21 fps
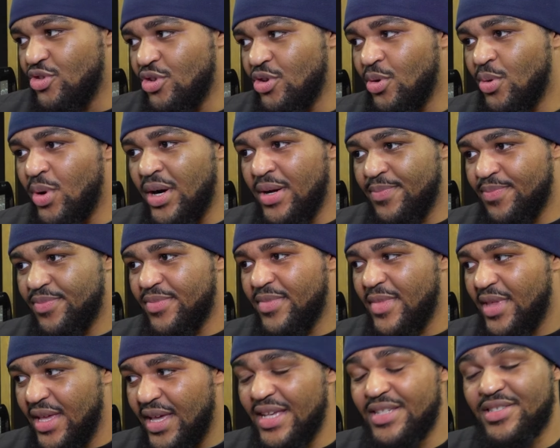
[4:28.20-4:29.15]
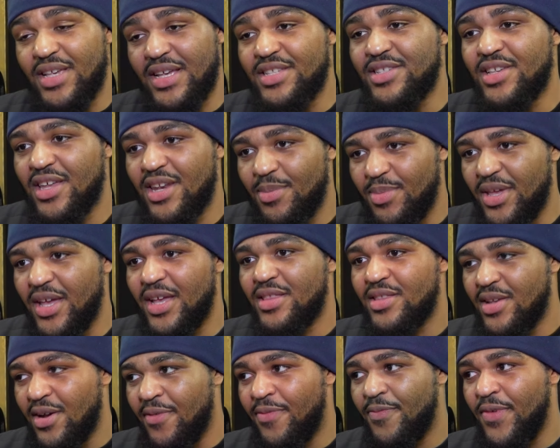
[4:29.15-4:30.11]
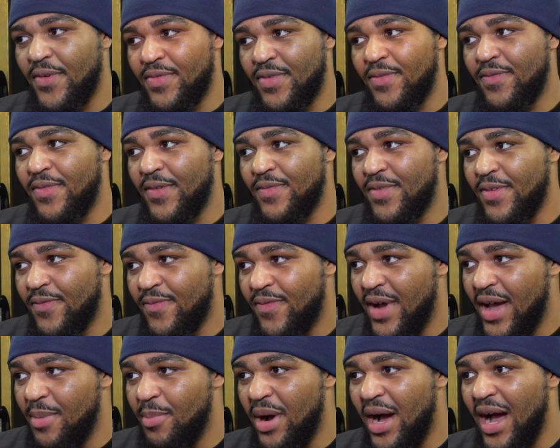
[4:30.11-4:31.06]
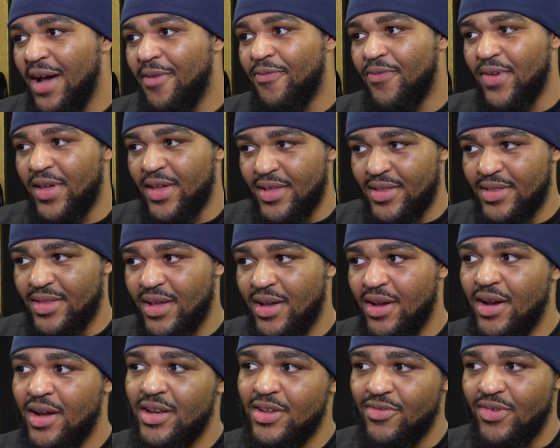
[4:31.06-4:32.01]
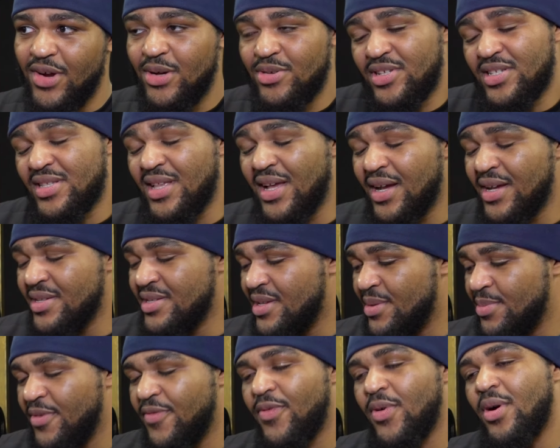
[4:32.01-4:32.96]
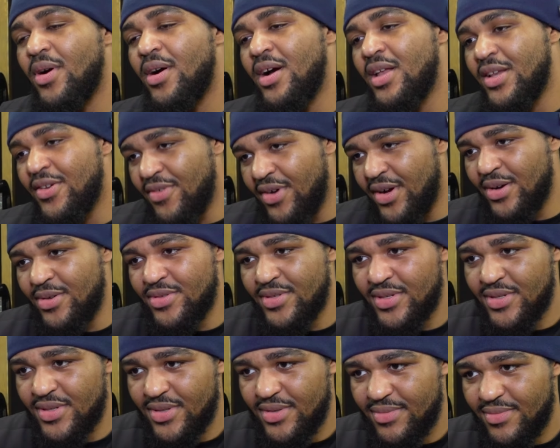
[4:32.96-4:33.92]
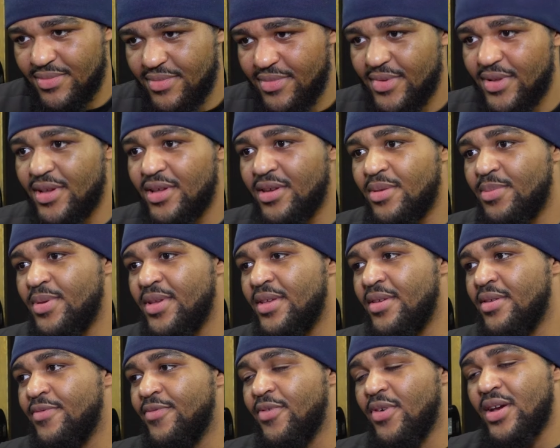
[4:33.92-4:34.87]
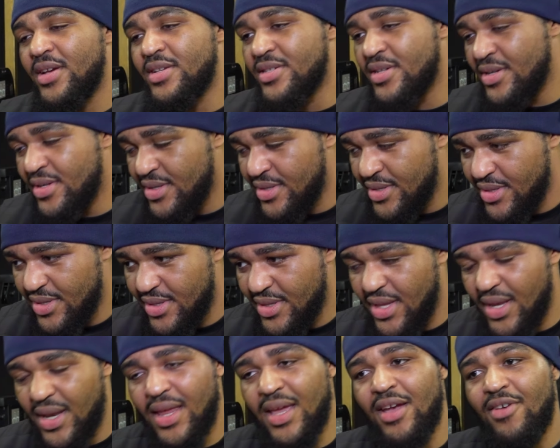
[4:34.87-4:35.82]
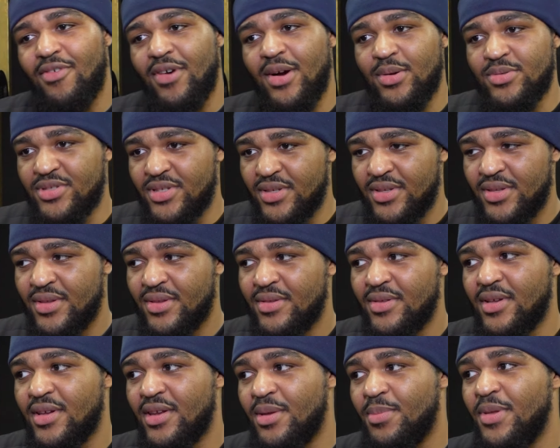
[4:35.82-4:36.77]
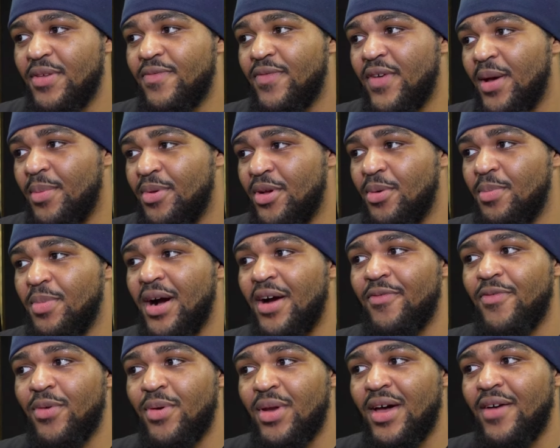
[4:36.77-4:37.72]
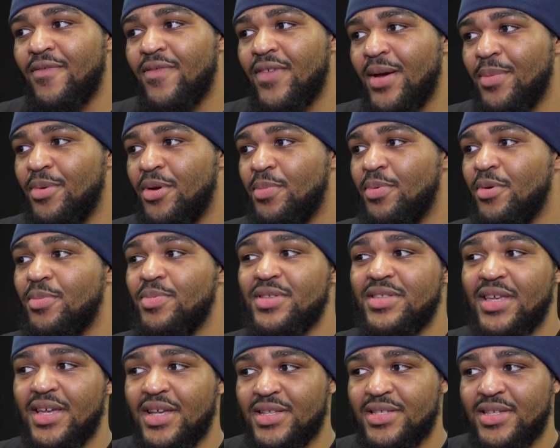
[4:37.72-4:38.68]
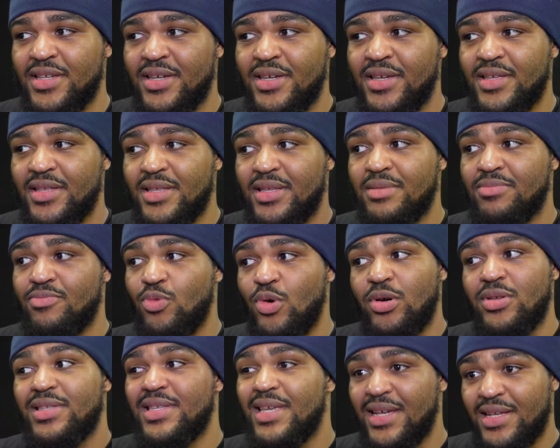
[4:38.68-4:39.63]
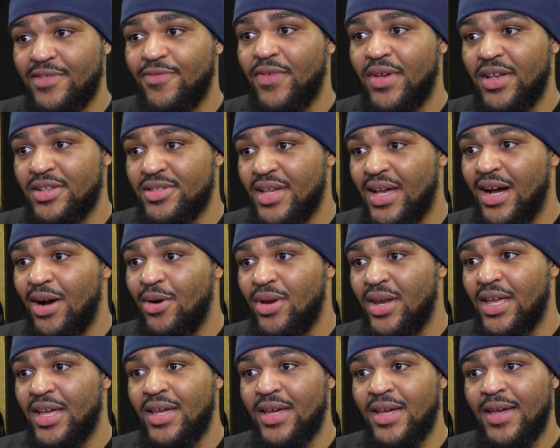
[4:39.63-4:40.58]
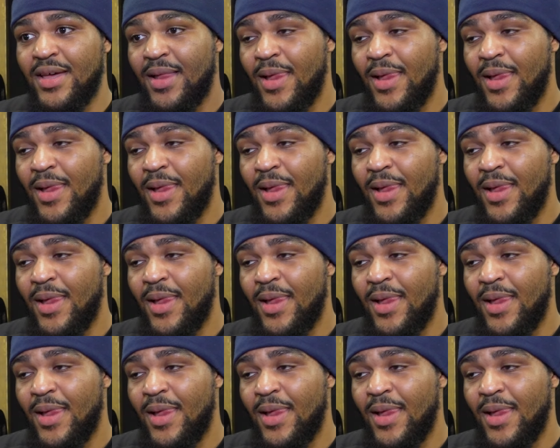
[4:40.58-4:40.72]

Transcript: do you know what? It's it's going to be a tough 50-50 fight, but I think the early rounds, just like I said before, early rounds going to be Fraser. The later rounds going to be Fabio, but I feel like Fabio probably takes it. Well, takes Fraser out late.